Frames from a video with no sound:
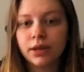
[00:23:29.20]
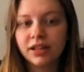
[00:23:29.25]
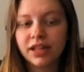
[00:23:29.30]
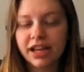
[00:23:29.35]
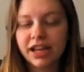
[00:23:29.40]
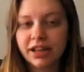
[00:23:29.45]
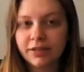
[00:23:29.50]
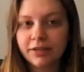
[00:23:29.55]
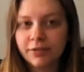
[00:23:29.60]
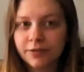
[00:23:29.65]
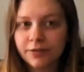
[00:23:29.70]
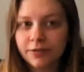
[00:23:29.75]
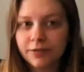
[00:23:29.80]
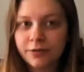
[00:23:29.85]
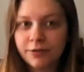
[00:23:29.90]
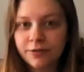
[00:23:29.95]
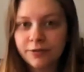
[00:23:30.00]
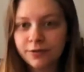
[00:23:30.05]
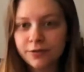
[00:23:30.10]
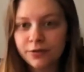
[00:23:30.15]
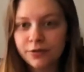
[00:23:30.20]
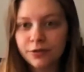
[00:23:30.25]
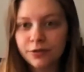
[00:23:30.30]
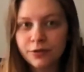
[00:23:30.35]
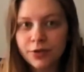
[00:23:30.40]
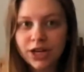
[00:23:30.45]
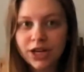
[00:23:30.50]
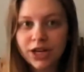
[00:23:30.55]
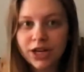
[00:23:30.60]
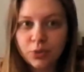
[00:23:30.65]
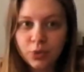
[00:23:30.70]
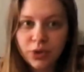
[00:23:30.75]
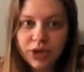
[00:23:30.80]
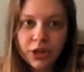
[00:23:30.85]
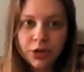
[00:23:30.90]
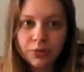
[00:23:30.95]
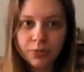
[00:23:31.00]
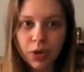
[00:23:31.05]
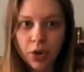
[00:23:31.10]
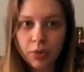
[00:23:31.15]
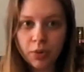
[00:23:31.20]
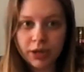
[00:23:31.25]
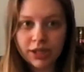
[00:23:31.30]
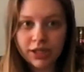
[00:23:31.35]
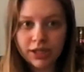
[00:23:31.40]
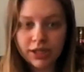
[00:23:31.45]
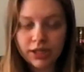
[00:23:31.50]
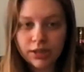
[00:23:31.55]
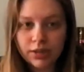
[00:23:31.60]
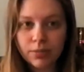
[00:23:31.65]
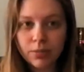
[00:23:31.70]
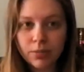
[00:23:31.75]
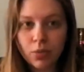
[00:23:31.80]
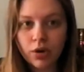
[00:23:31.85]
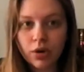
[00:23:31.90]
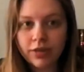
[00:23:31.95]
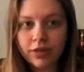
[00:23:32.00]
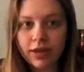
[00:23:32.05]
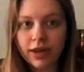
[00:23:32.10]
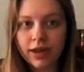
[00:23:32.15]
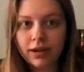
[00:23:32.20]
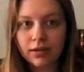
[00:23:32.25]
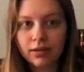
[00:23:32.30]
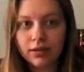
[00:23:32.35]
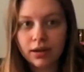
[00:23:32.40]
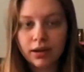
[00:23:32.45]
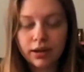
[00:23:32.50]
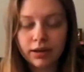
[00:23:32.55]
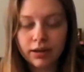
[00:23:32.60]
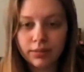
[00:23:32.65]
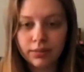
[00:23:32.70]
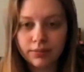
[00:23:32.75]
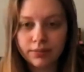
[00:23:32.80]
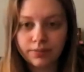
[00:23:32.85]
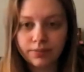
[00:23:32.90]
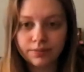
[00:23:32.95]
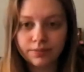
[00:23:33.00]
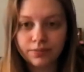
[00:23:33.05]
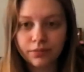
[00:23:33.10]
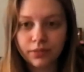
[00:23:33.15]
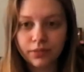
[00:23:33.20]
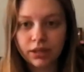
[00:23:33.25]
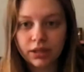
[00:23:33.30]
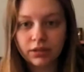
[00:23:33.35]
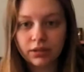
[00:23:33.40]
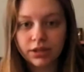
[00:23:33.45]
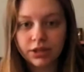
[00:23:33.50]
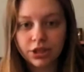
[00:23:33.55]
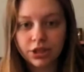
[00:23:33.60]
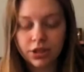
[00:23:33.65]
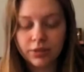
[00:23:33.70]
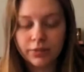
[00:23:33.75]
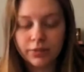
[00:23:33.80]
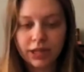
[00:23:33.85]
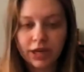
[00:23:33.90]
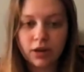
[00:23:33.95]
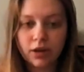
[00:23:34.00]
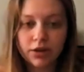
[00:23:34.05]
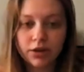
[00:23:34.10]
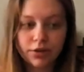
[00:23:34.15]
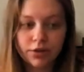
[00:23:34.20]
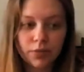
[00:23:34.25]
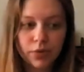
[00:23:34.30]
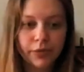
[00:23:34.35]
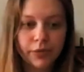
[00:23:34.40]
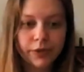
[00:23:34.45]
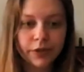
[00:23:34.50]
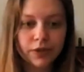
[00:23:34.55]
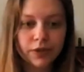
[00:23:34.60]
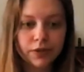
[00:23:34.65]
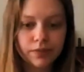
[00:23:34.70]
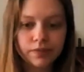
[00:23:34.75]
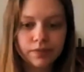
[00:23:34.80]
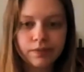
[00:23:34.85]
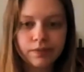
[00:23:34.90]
like funny, weird moments more than legitimate character moments.